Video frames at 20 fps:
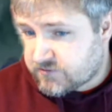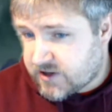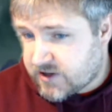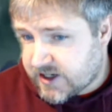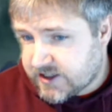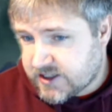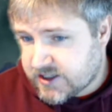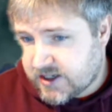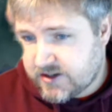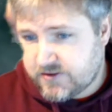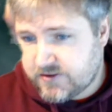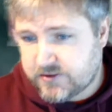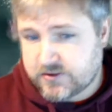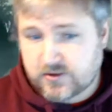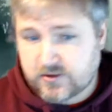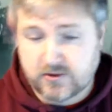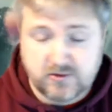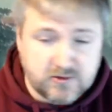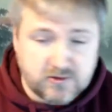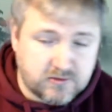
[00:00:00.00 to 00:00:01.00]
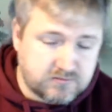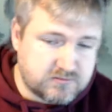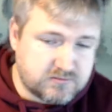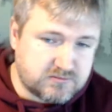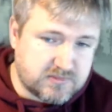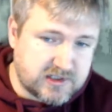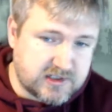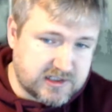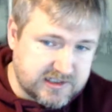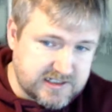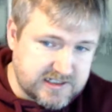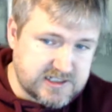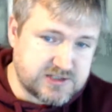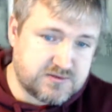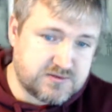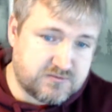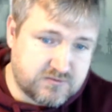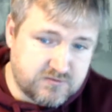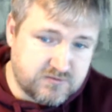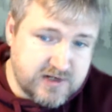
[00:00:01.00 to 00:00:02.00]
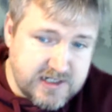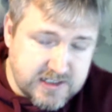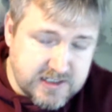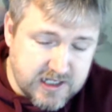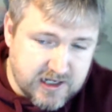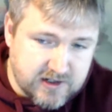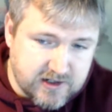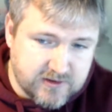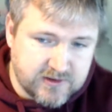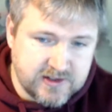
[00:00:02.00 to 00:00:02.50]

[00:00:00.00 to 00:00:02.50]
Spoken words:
code or at least read code?